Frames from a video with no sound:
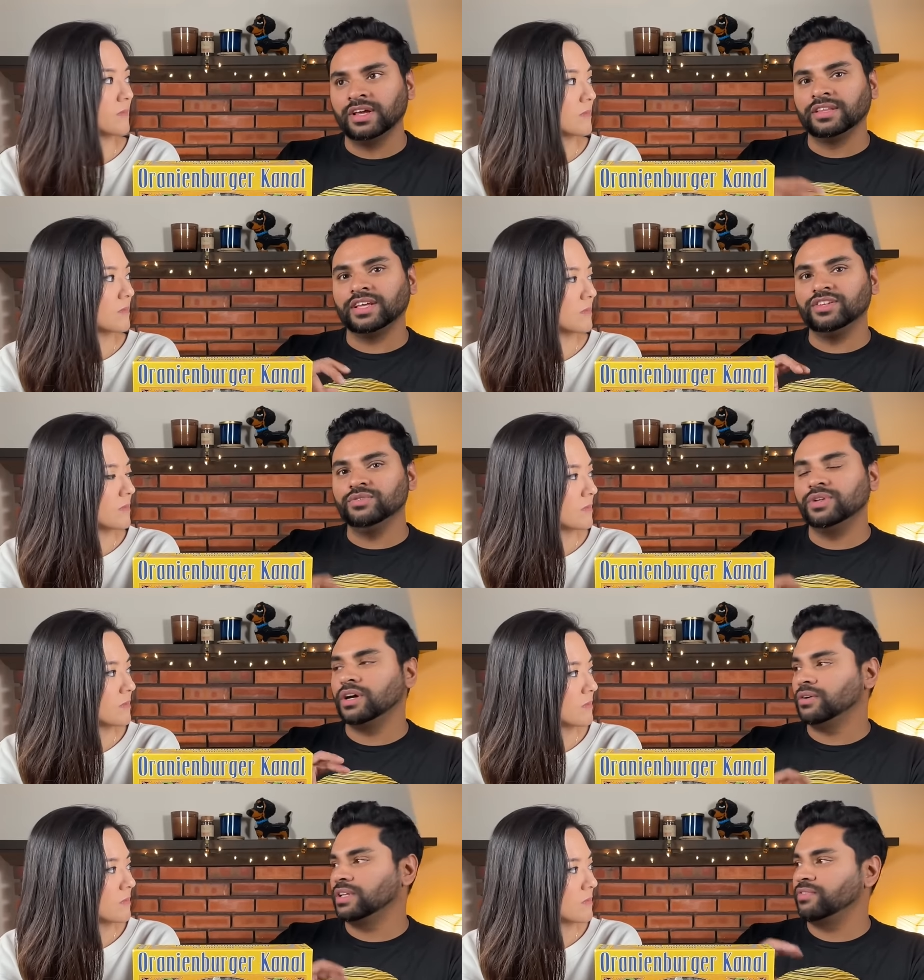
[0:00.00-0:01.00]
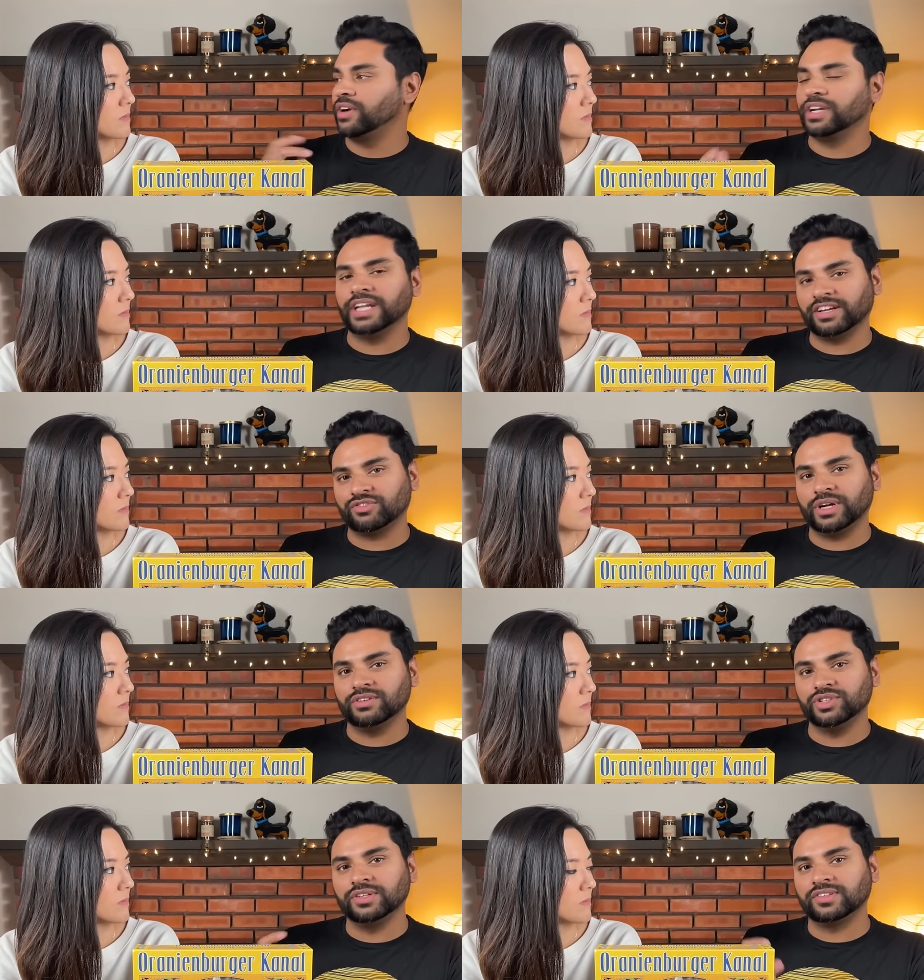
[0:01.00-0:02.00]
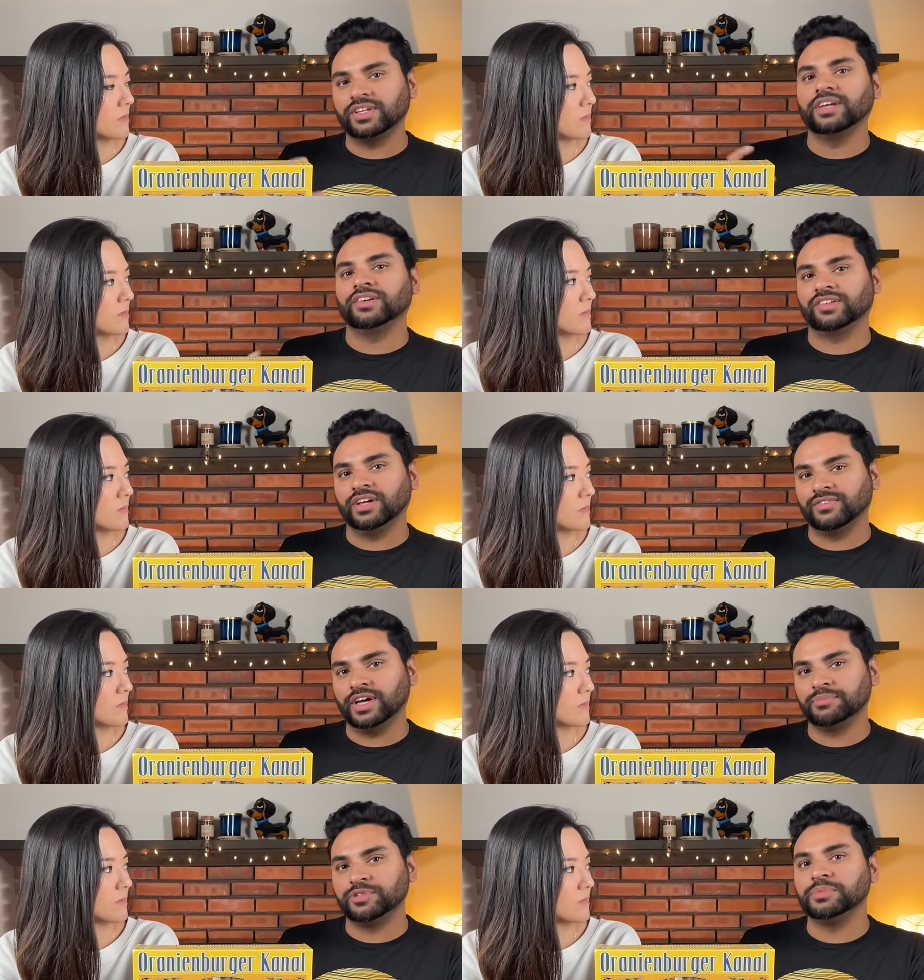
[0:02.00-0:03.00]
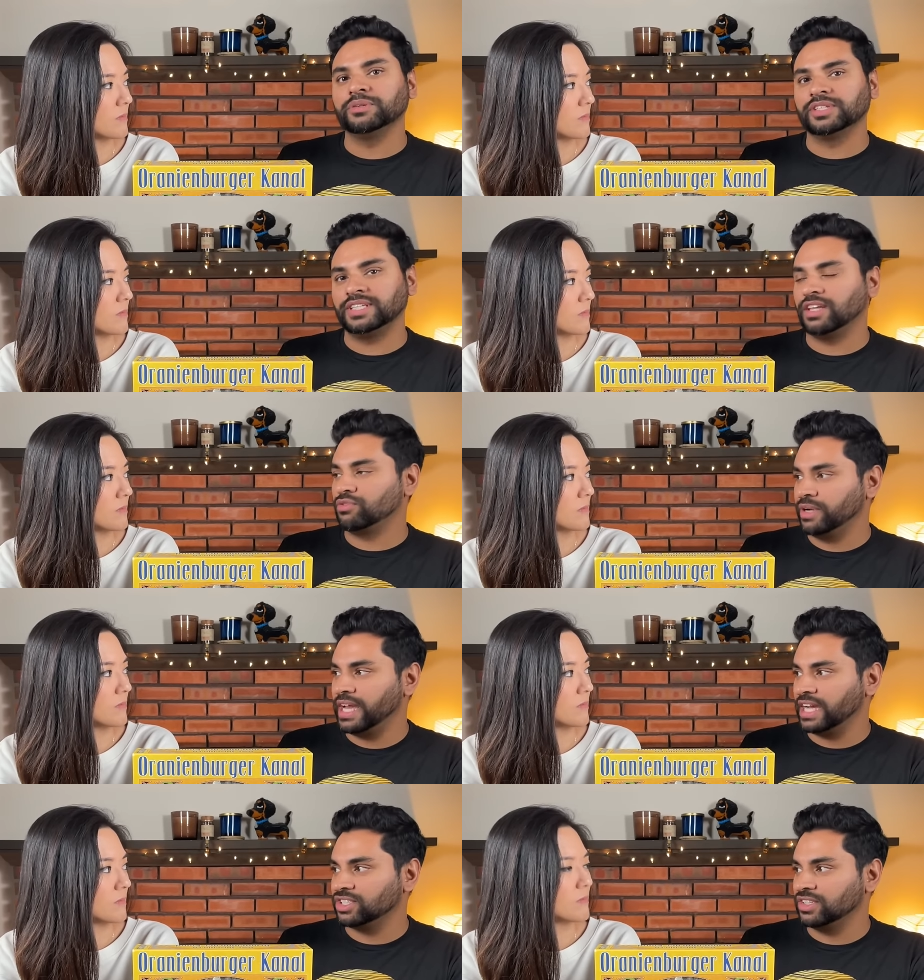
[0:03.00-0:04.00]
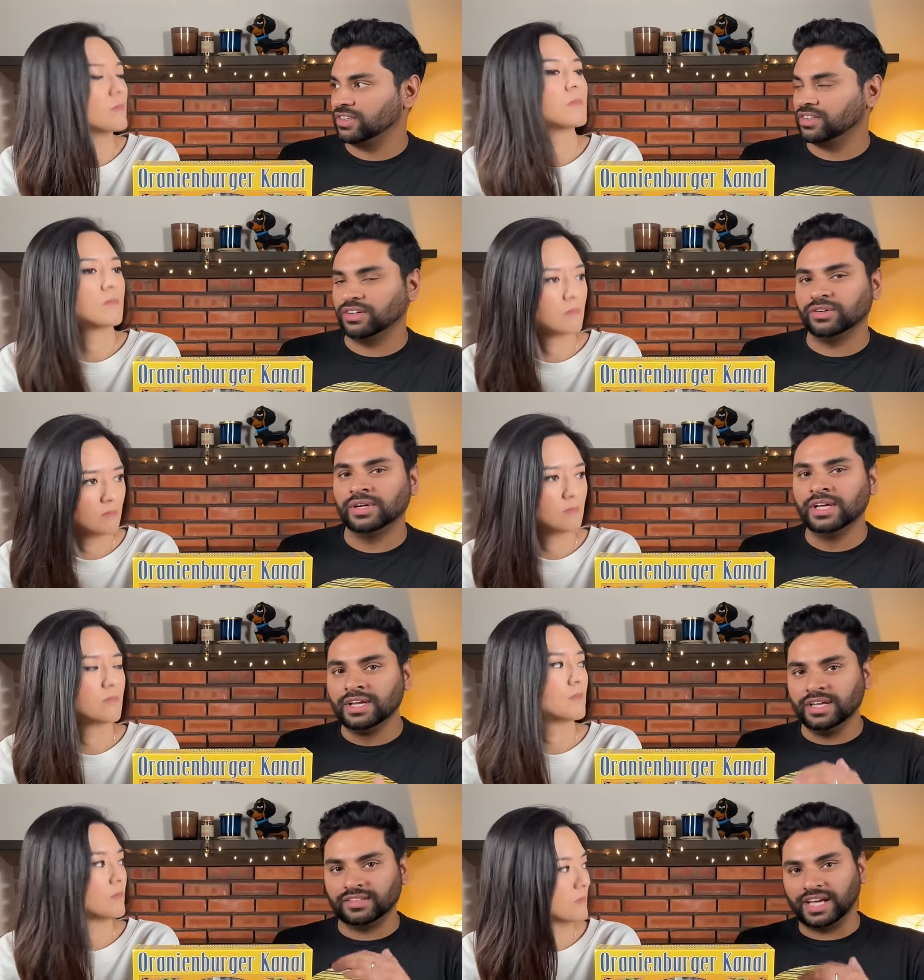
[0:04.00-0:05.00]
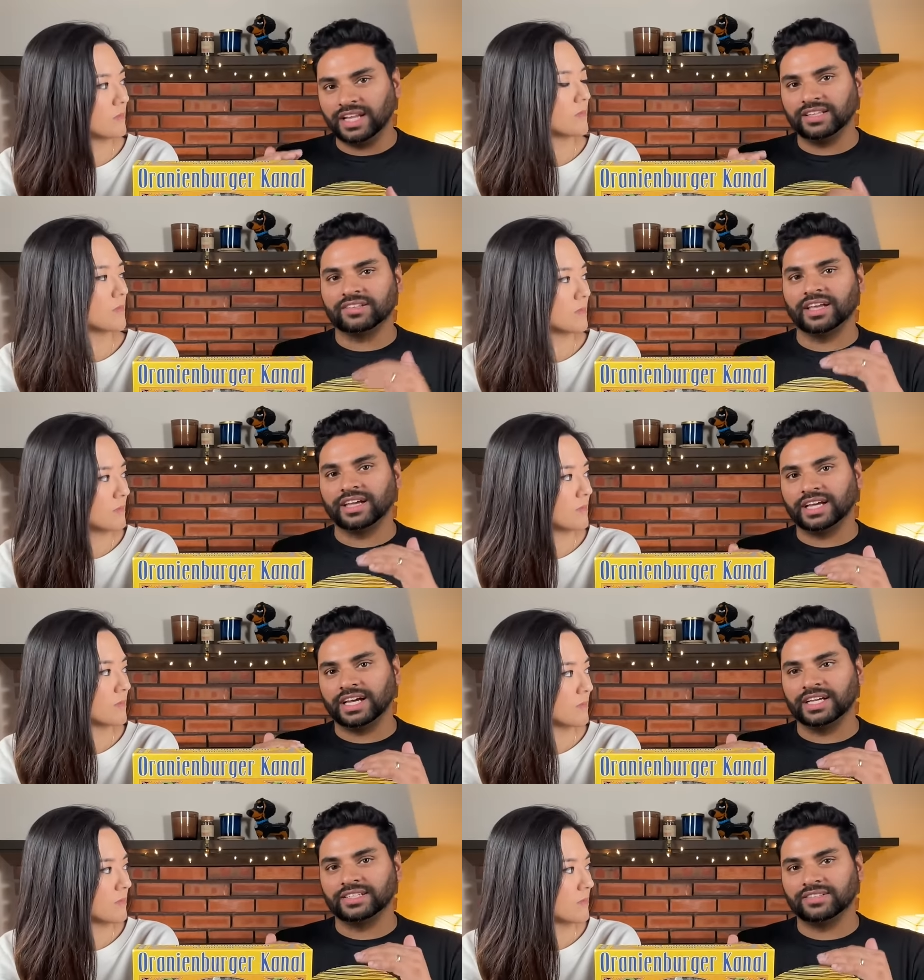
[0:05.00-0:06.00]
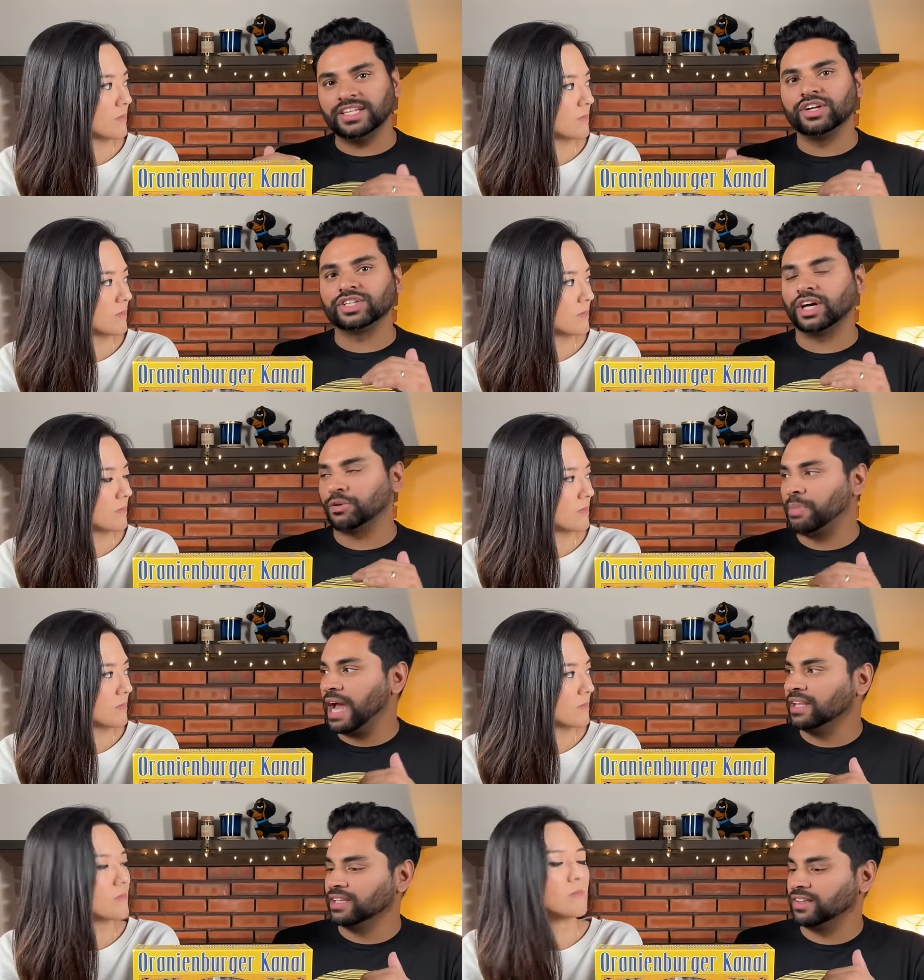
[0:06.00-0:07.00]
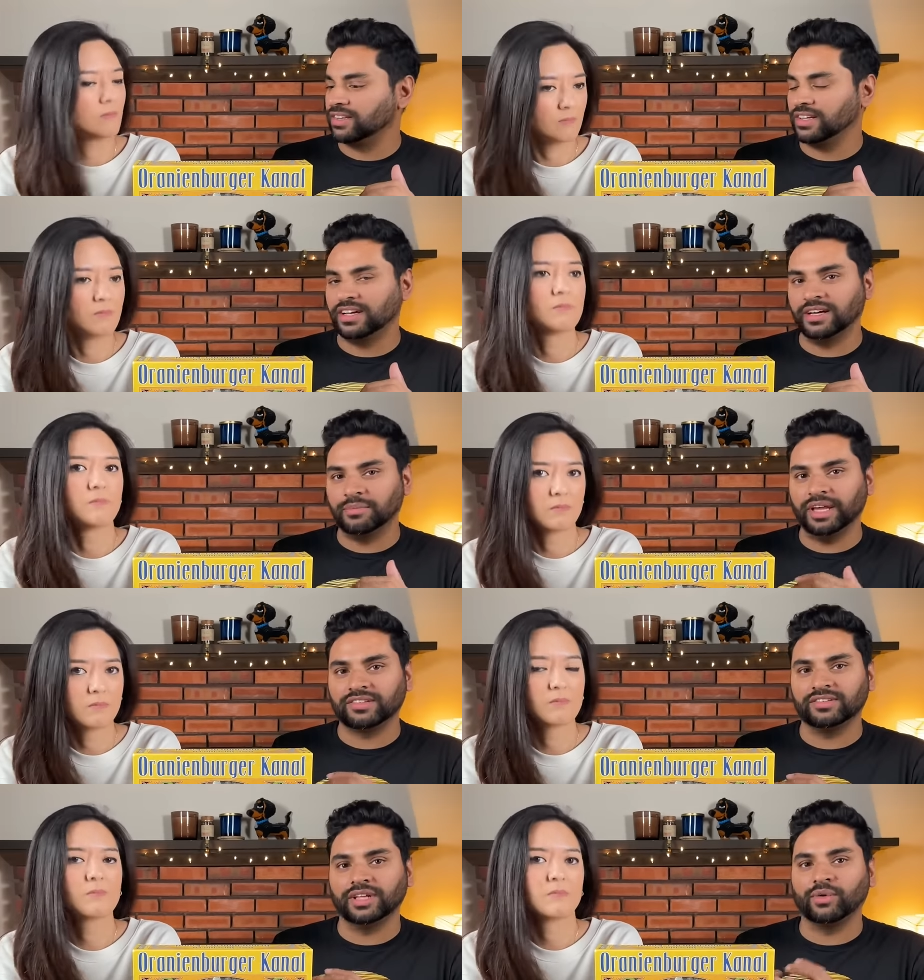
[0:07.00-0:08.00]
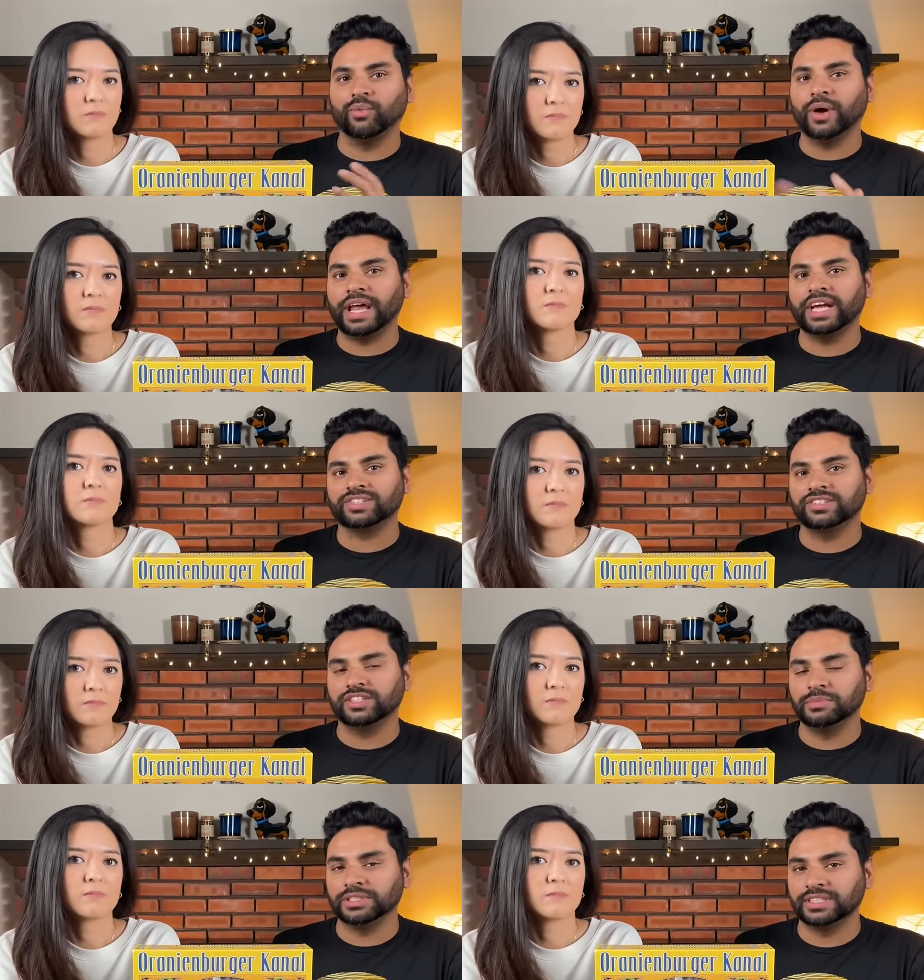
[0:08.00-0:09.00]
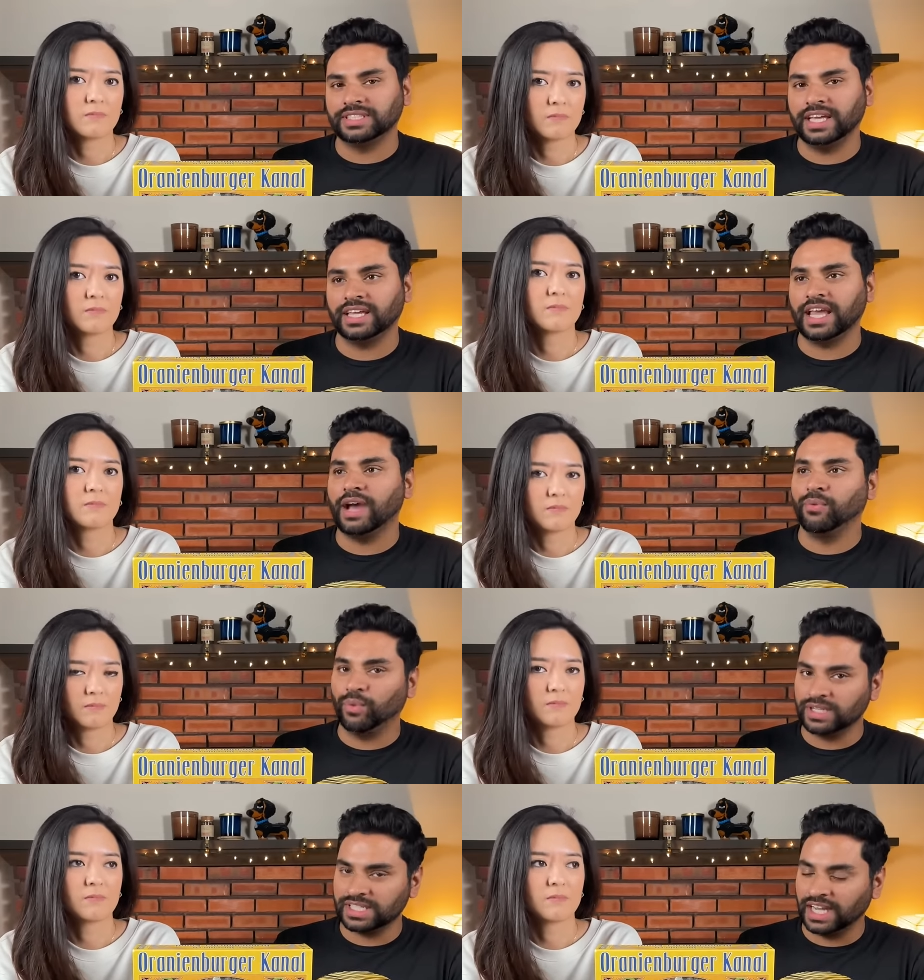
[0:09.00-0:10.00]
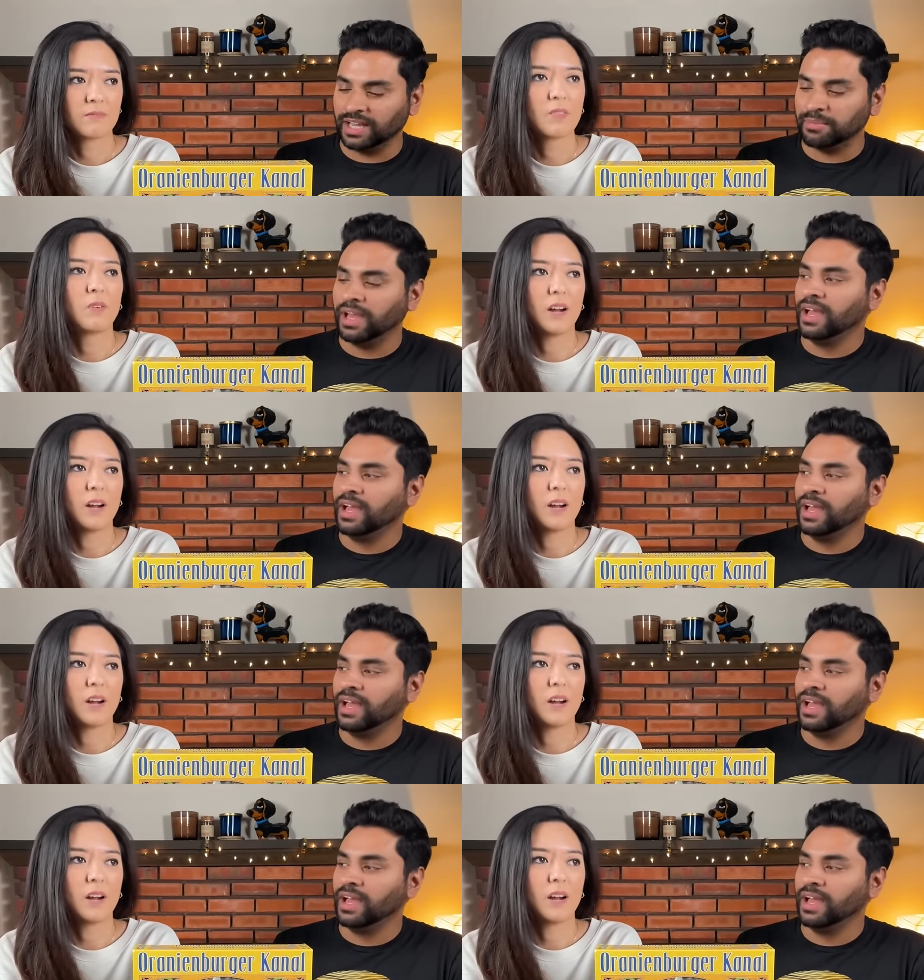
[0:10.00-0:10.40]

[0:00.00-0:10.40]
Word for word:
Speaker 1: then you know in the very next round you can set yourself up to be able to take three actions. So it's kind of this like this teeter-totter balance as to like what actions you're gonna be able to take at what time,